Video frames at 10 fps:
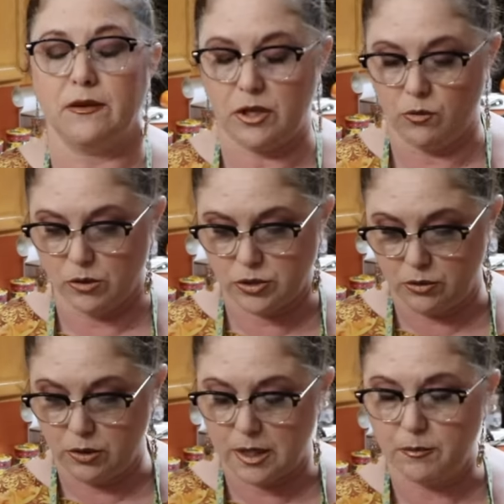If you want
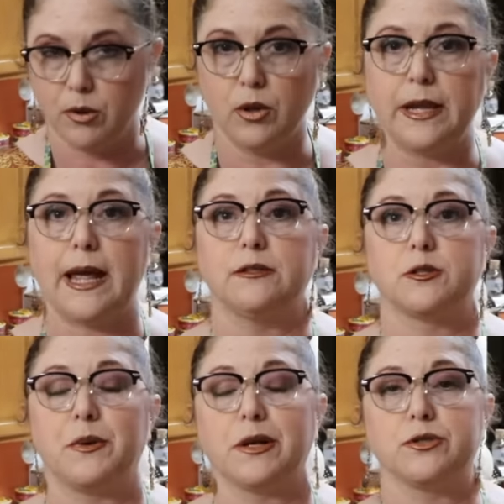to, you can pull it out
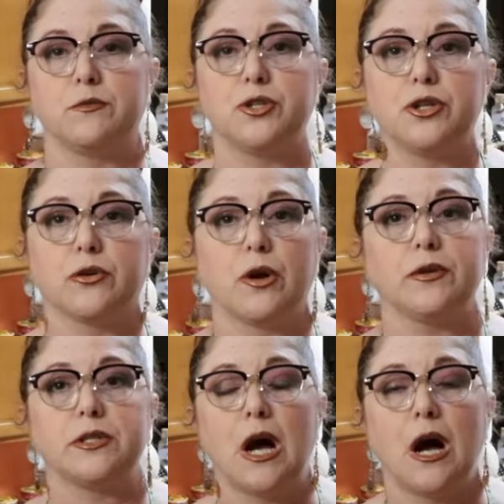and sprinkle some sugar
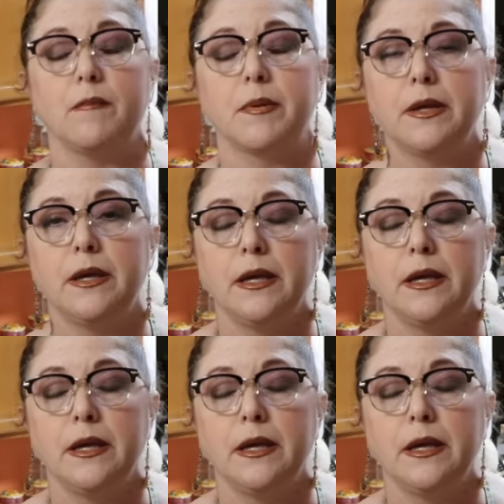on the top